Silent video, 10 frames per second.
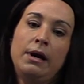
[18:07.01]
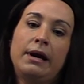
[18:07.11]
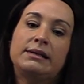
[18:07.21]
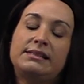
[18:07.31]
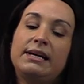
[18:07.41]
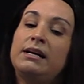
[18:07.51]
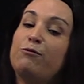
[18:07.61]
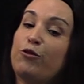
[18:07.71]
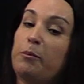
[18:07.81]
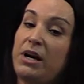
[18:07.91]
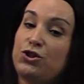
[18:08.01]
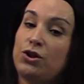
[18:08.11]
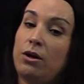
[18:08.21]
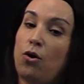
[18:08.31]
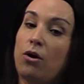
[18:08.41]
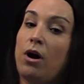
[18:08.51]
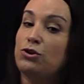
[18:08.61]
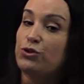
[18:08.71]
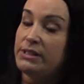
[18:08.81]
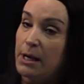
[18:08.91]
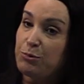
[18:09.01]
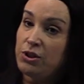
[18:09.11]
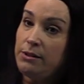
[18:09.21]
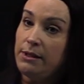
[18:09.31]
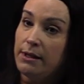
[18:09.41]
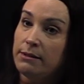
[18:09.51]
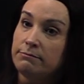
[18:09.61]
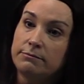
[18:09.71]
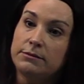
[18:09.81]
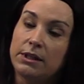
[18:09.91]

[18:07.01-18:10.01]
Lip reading: And seeking information on contraception and